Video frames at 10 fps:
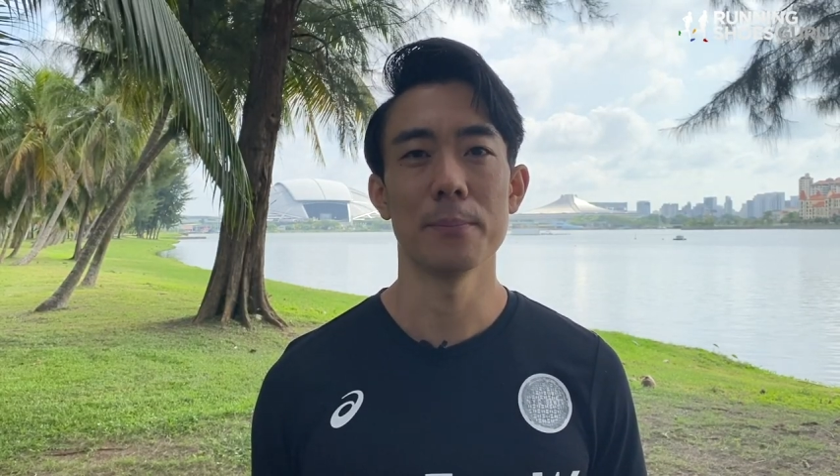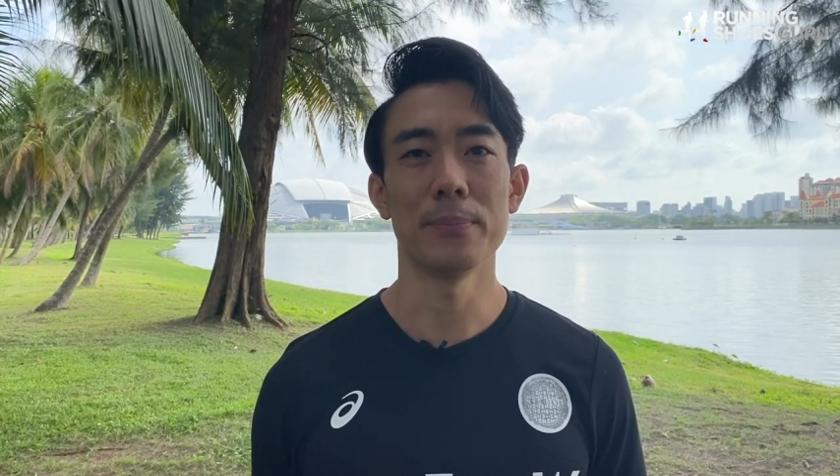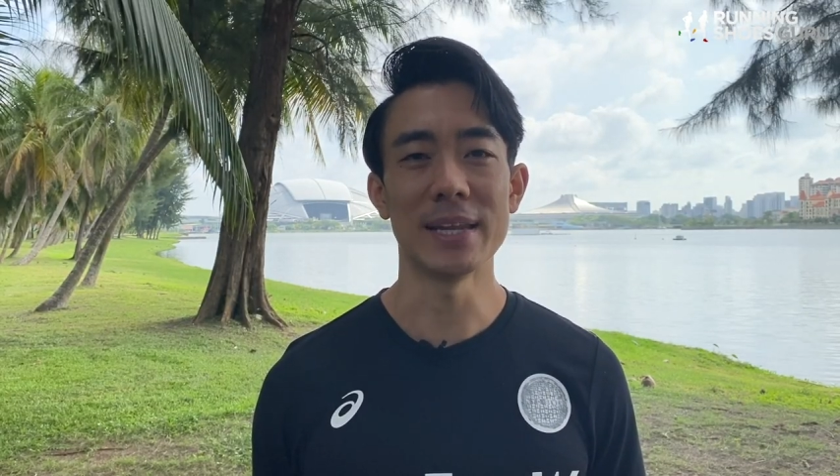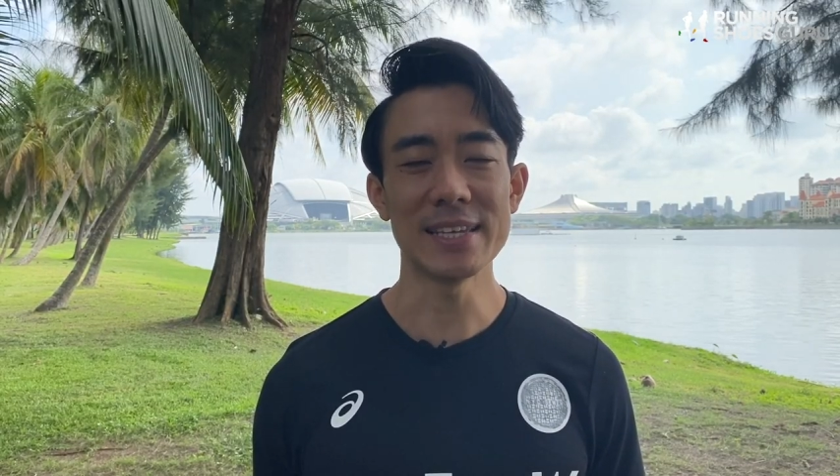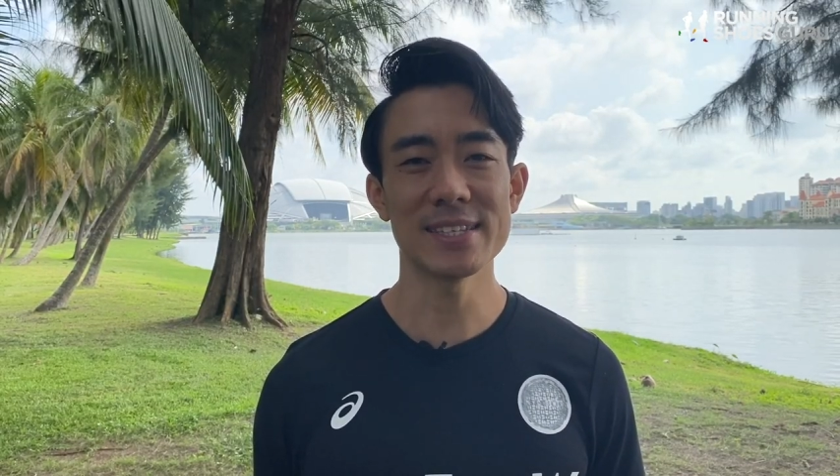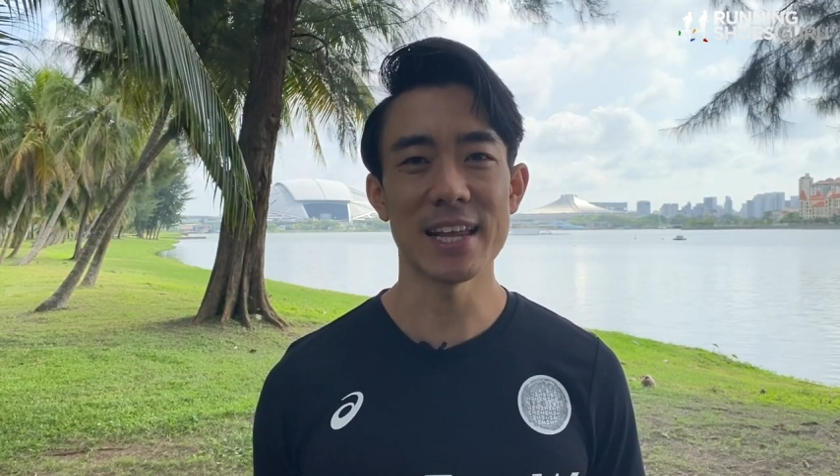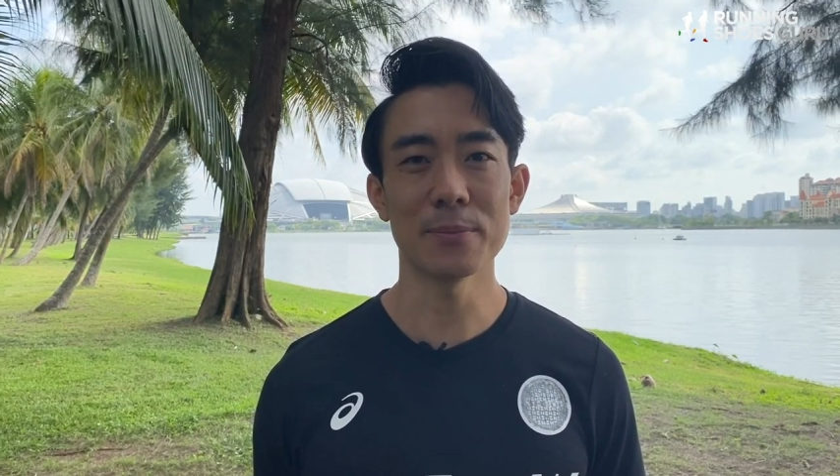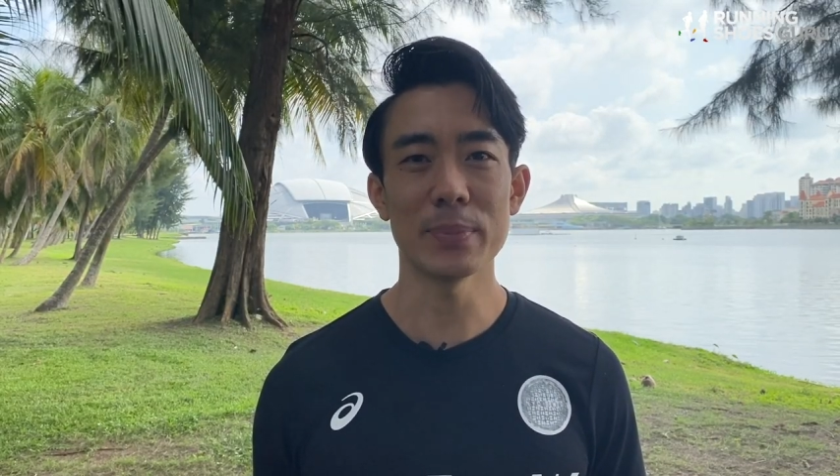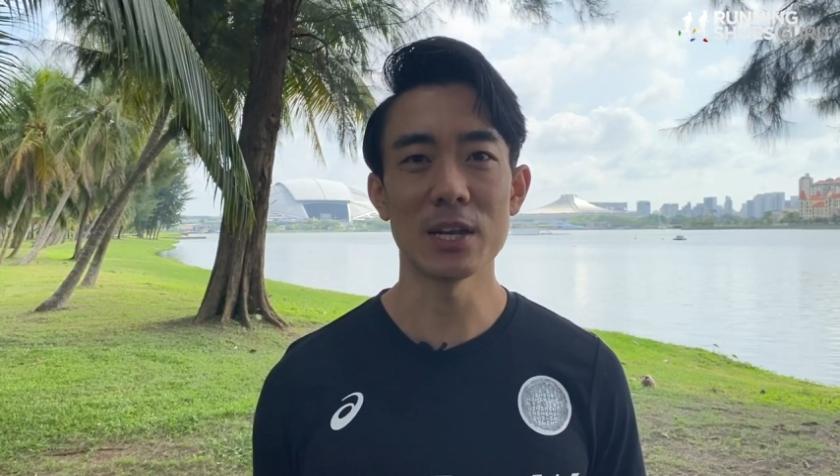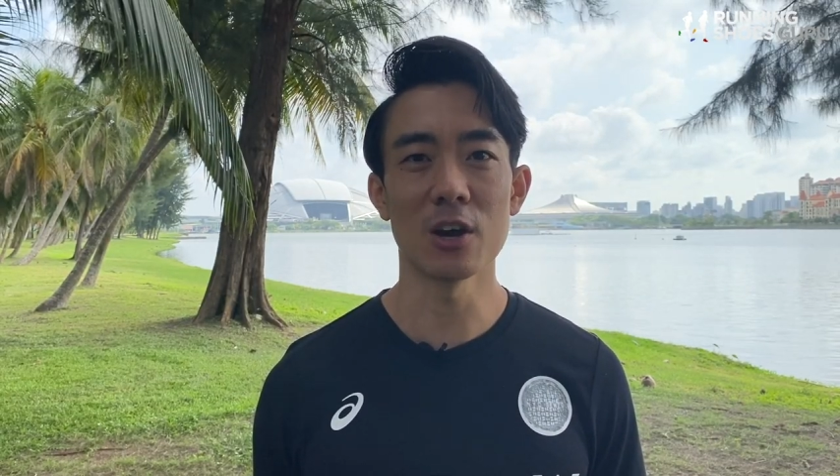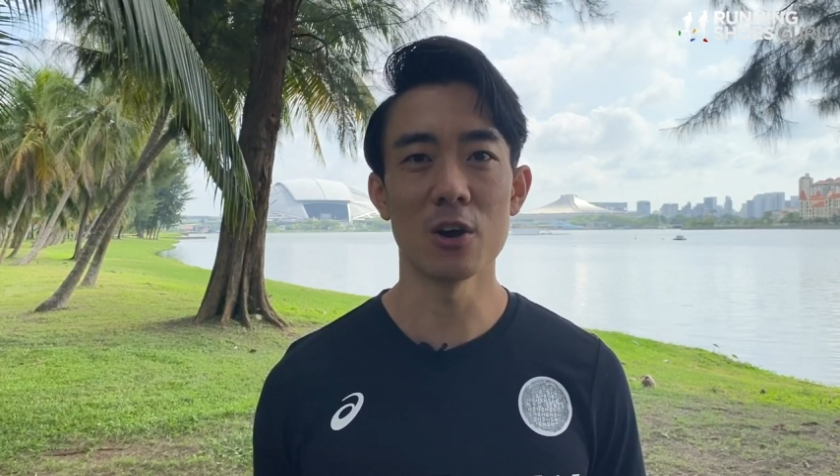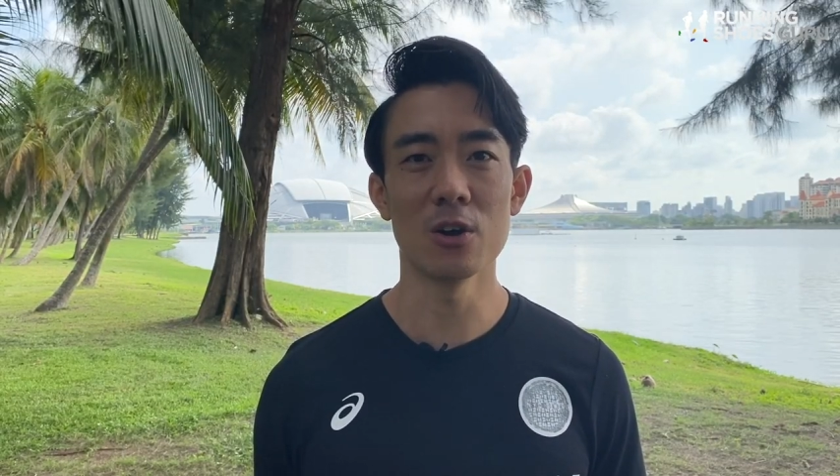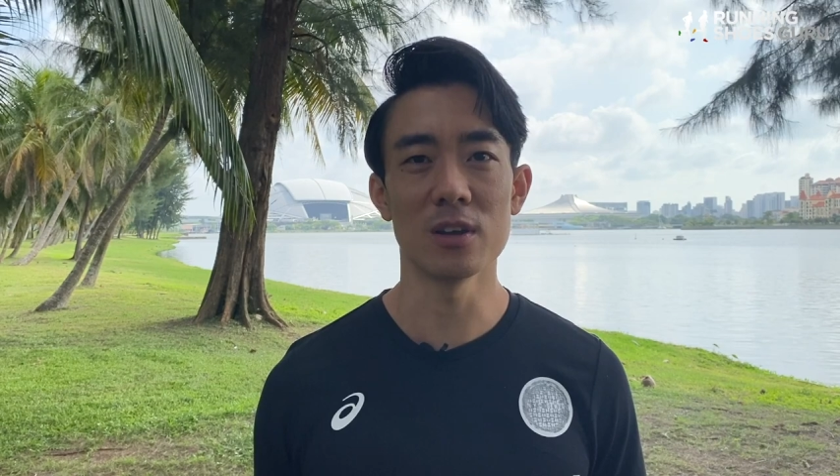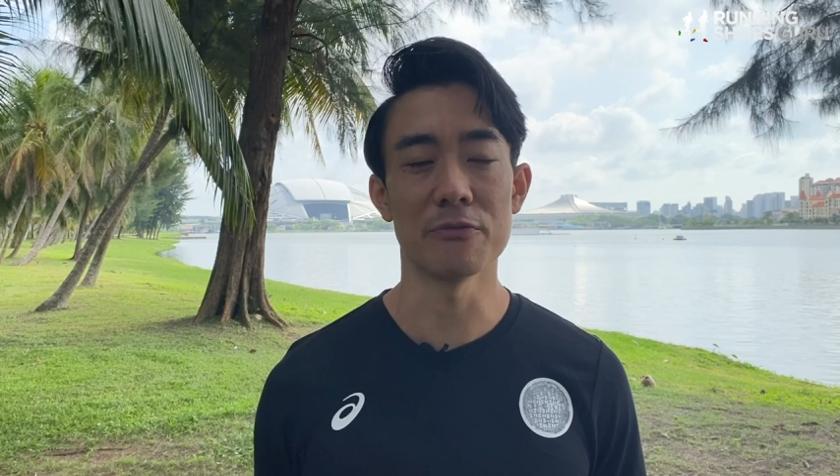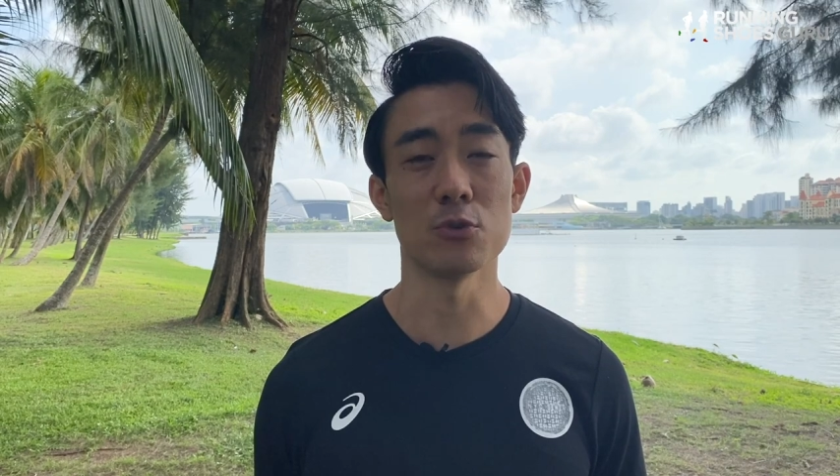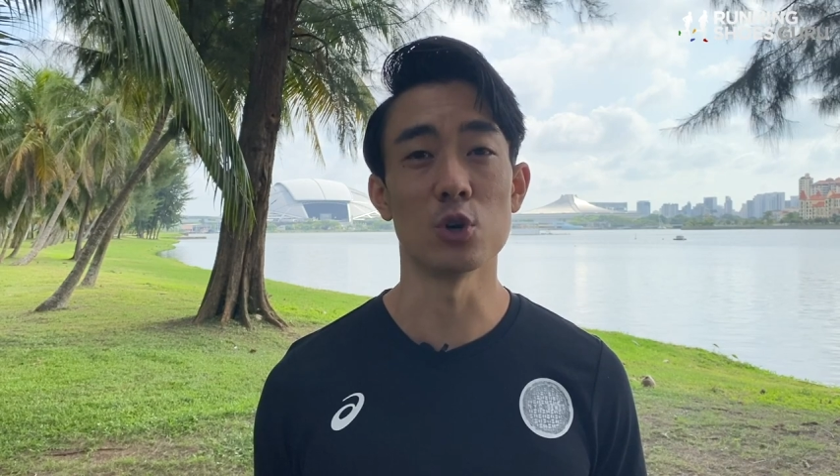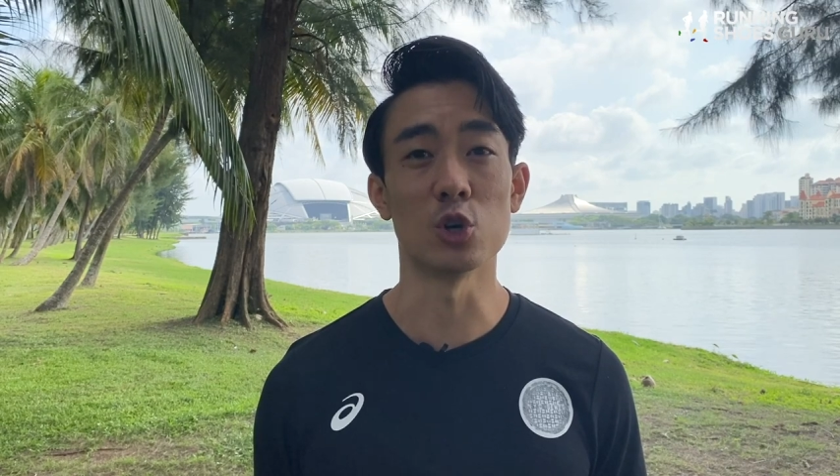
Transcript: please let me know if you